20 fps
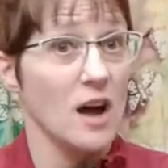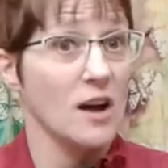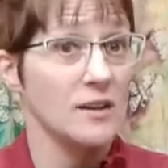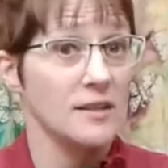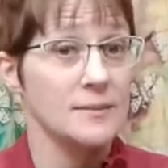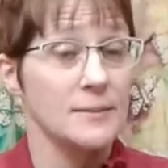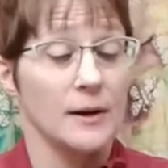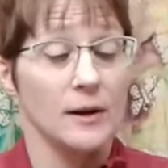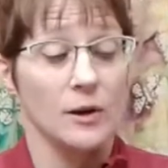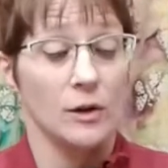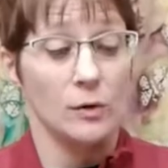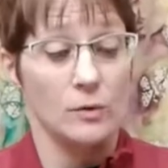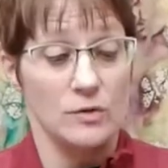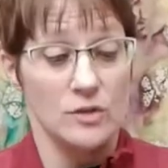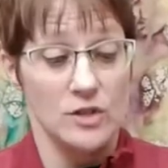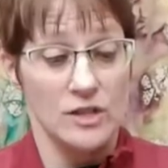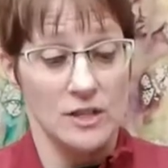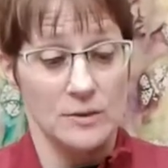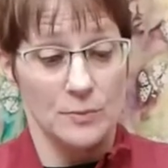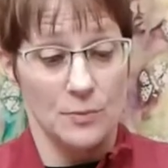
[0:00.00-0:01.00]
talked about goat
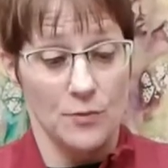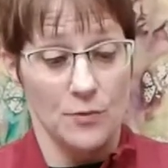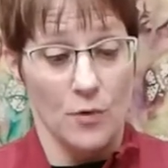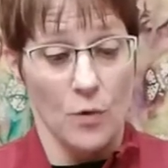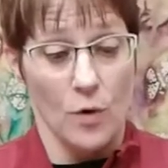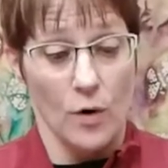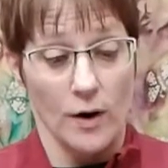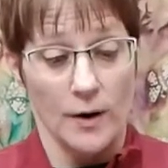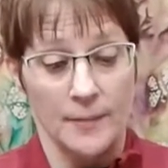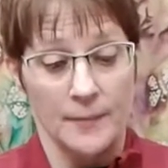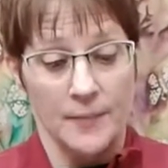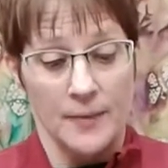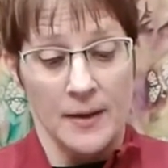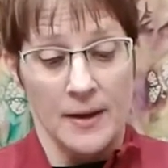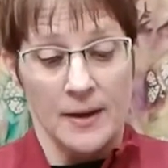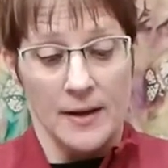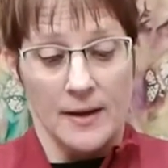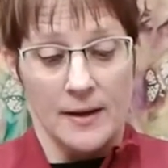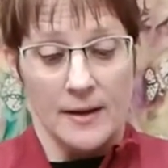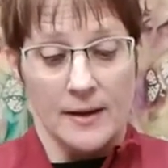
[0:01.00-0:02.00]
cheese before.
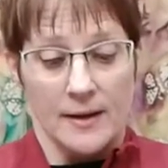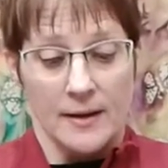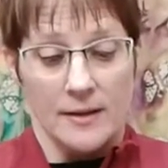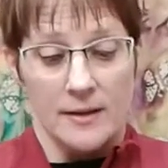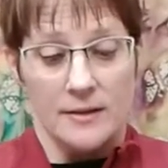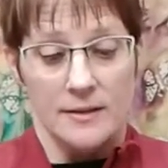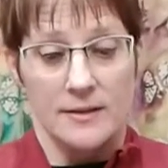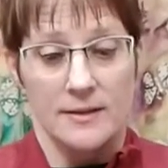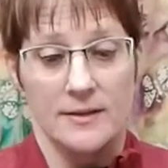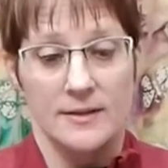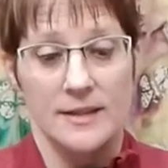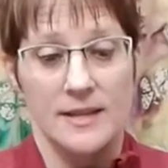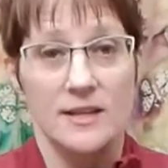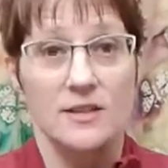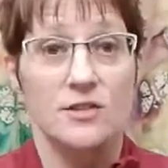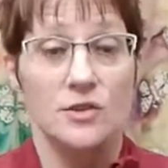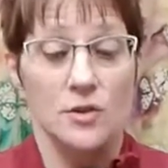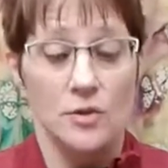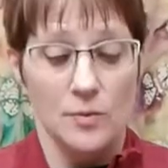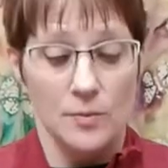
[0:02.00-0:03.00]

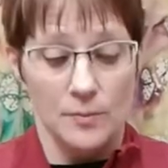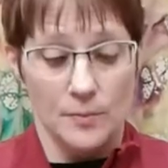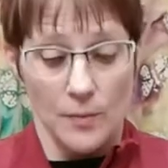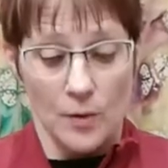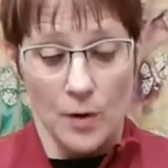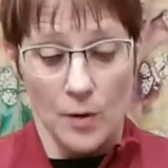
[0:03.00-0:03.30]
These are